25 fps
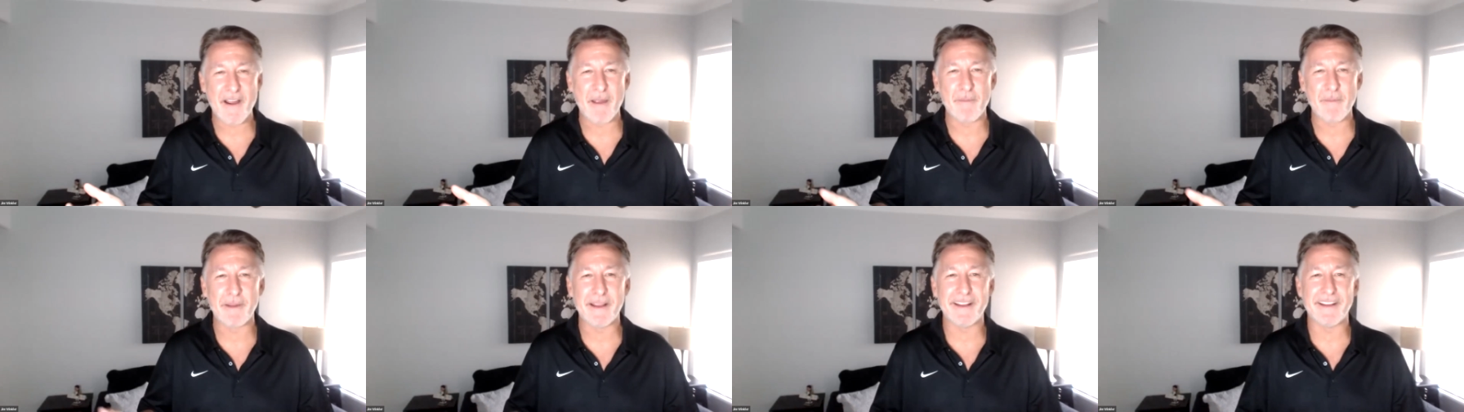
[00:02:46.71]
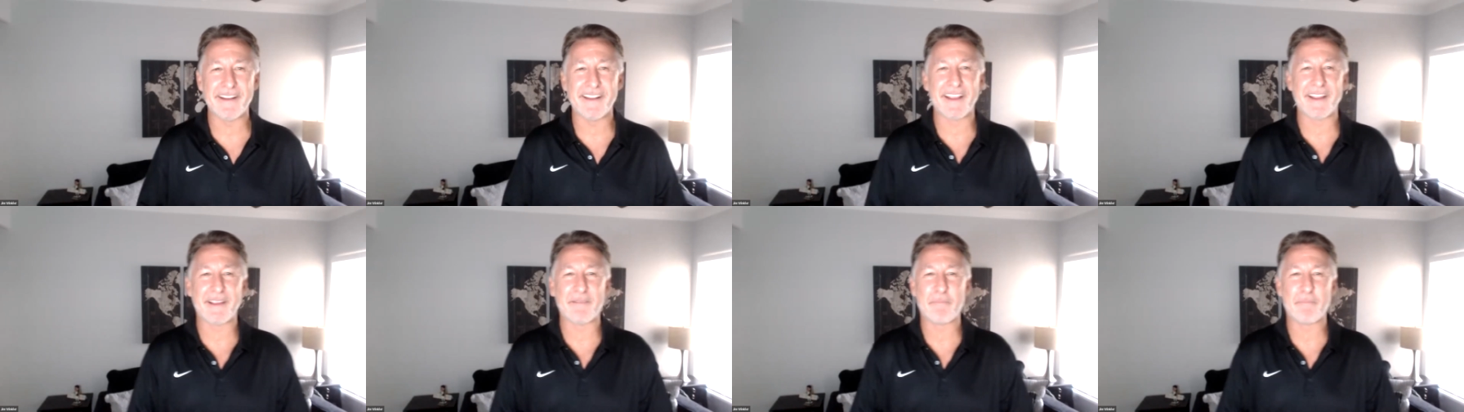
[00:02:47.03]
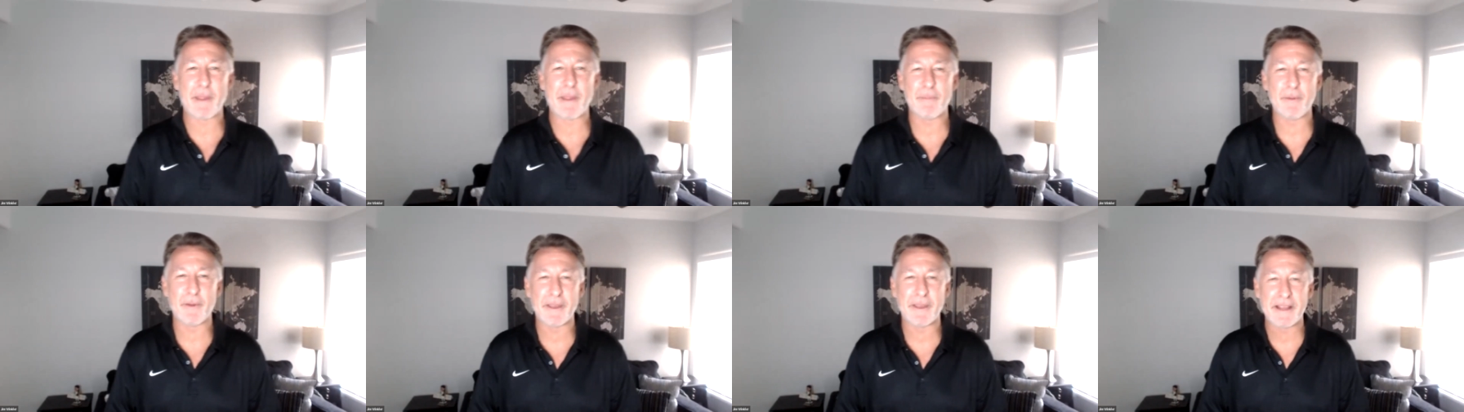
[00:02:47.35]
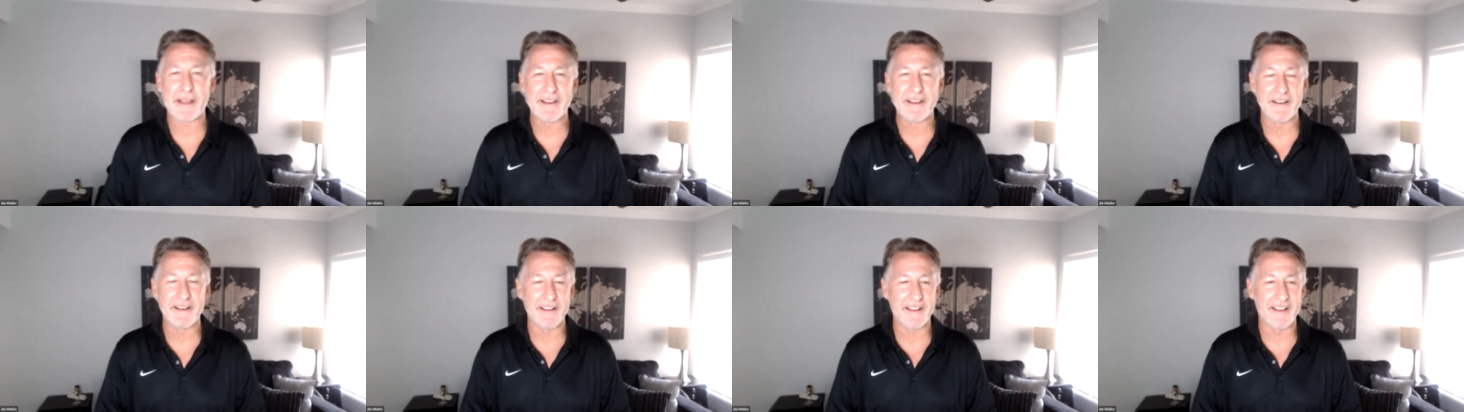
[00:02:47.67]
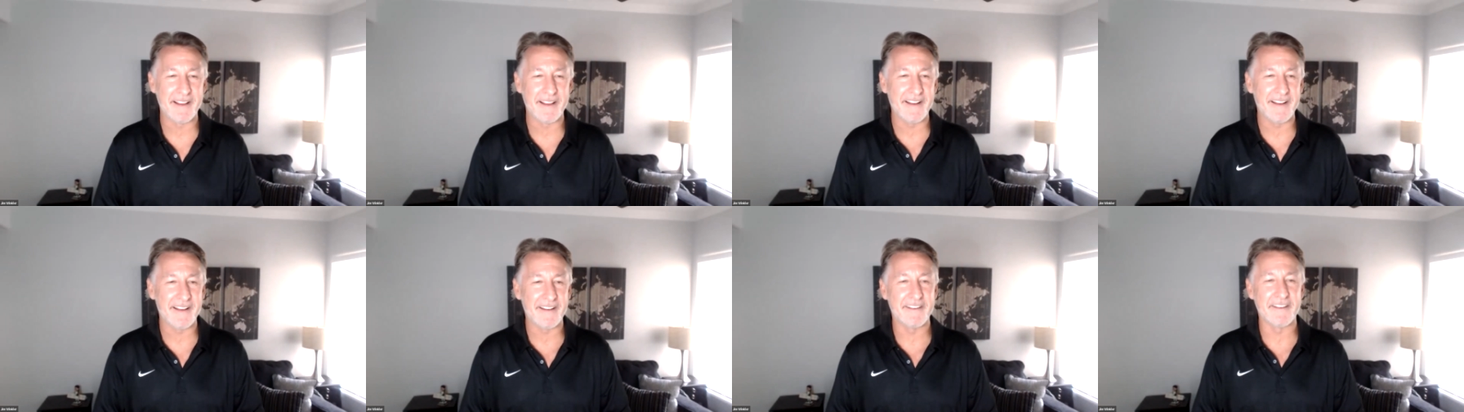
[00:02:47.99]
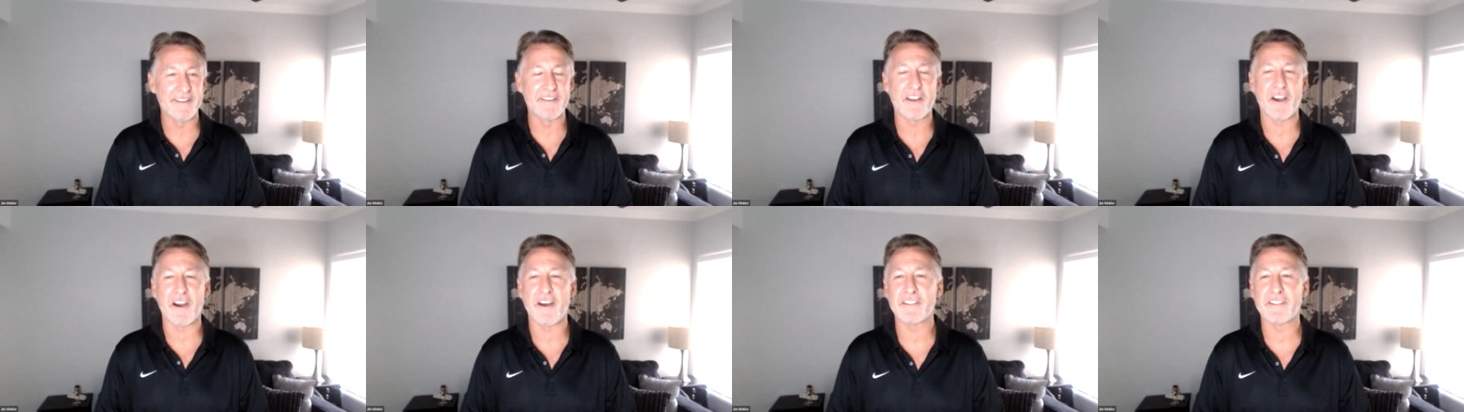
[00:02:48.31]
I mean, like people can
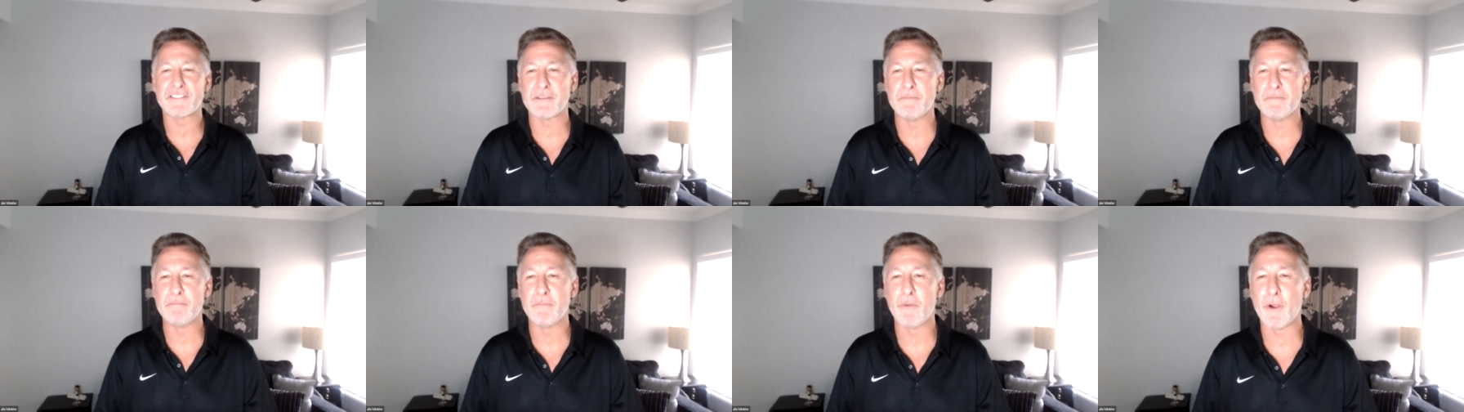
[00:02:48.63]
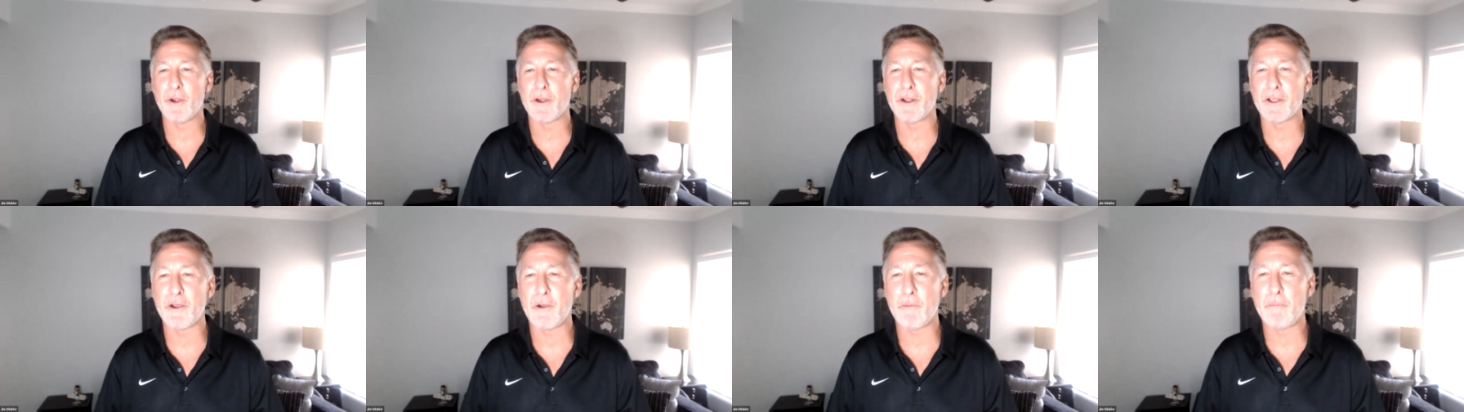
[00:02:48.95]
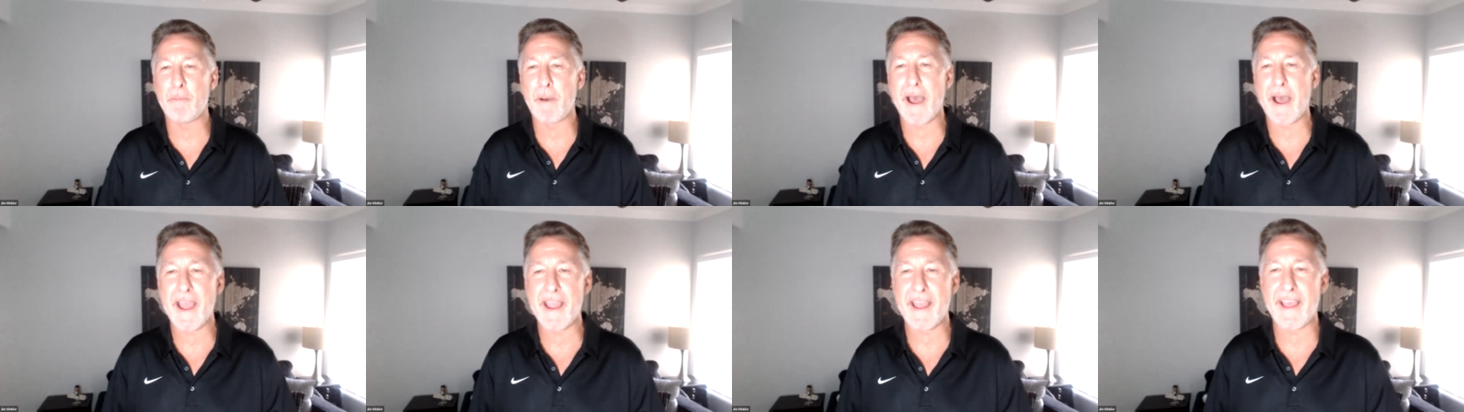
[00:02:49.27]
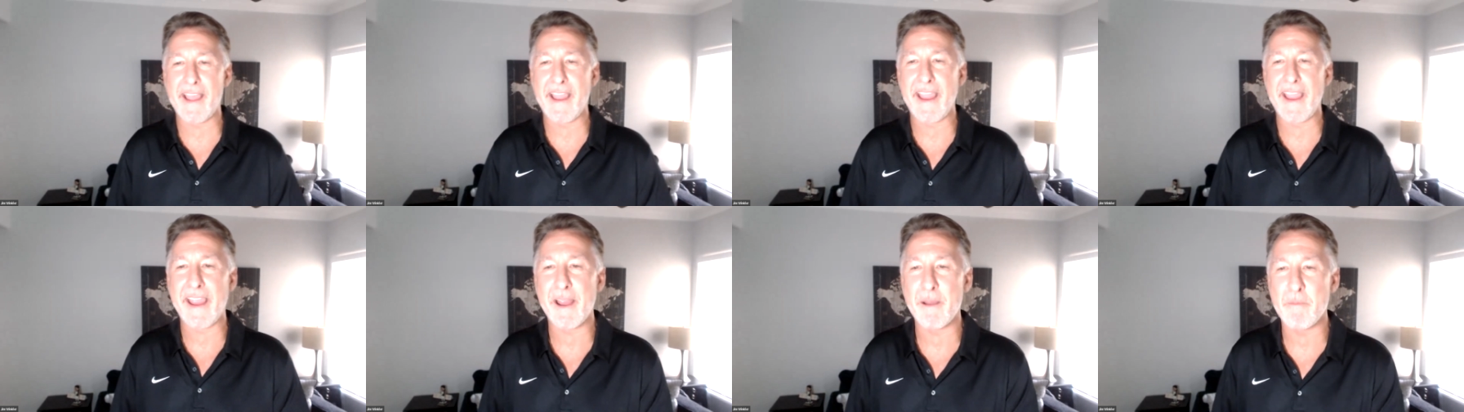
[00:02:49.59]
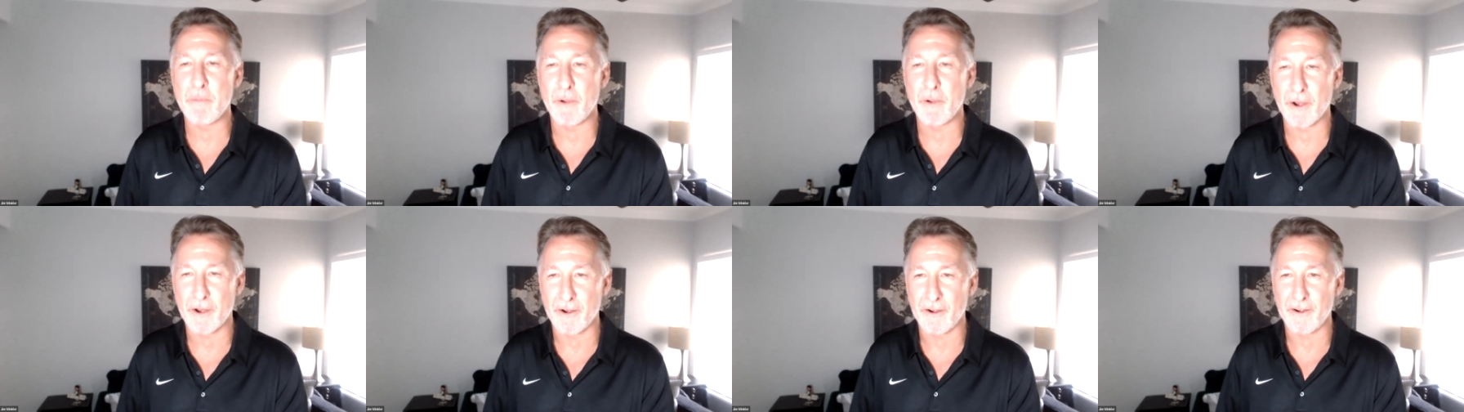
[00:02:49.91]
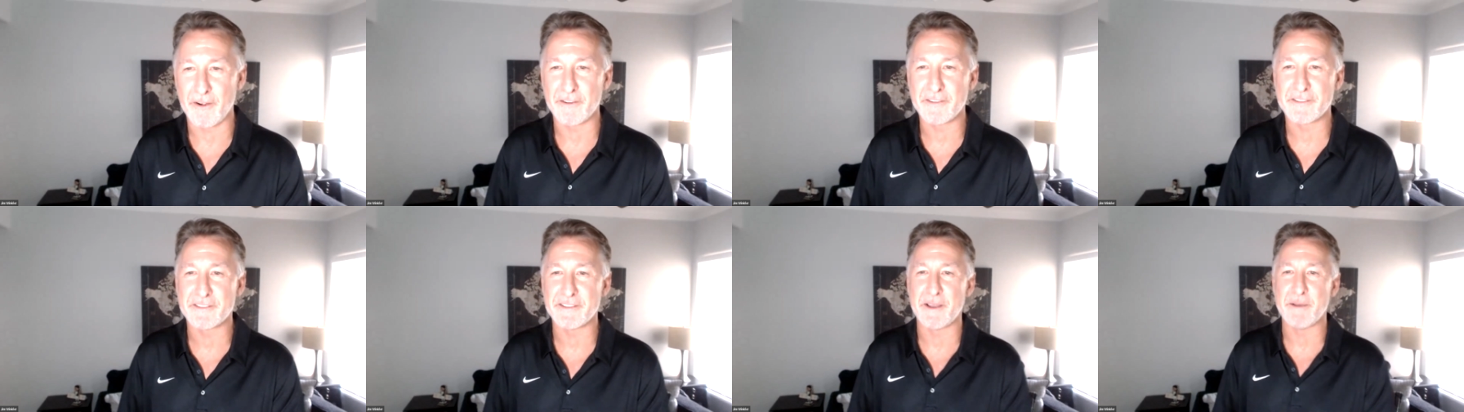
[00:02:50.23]
it costs them more to go buy a
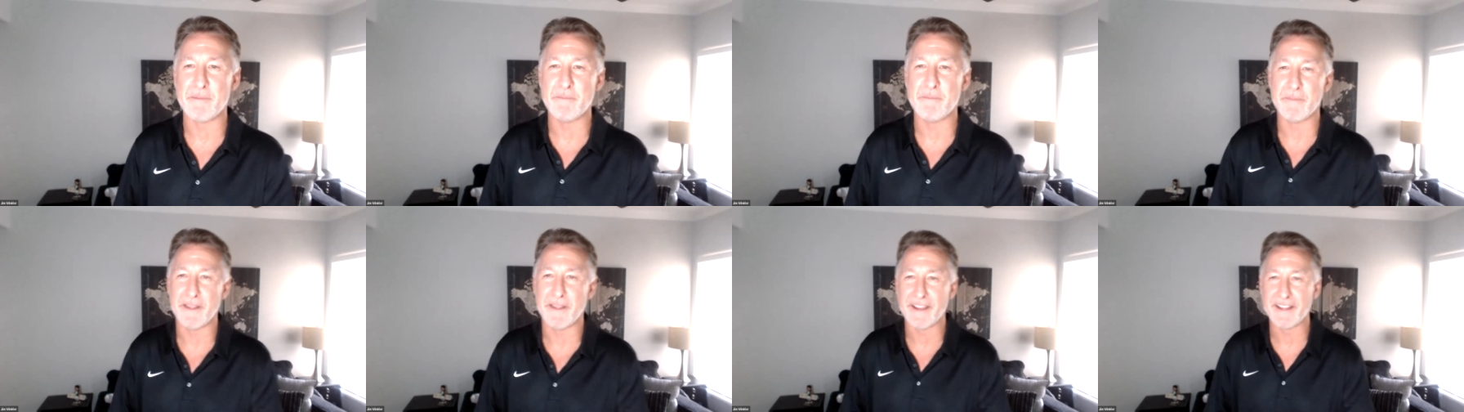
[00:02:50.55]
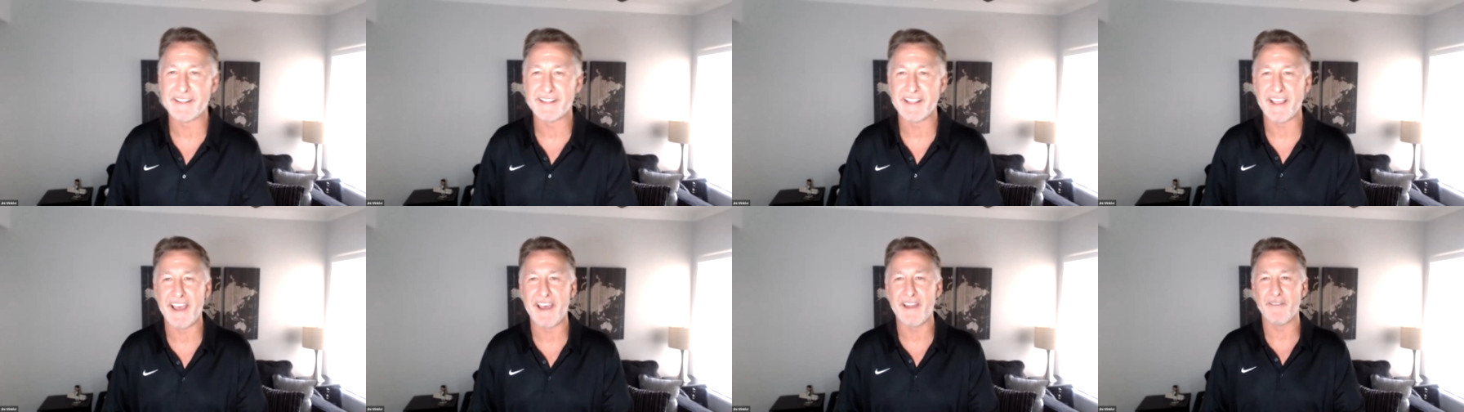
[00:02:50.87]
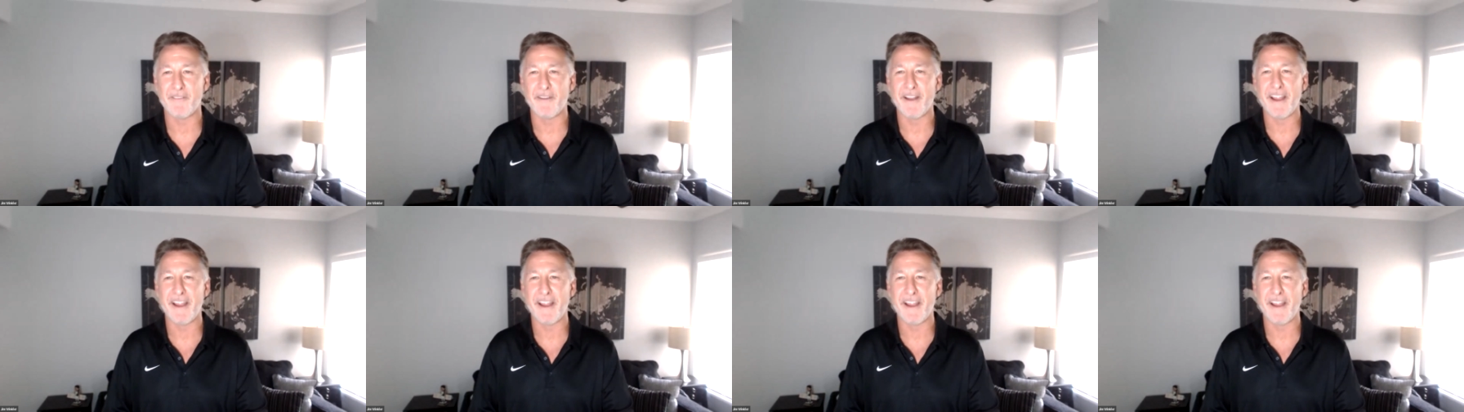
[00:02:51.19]
hamburger or something like that,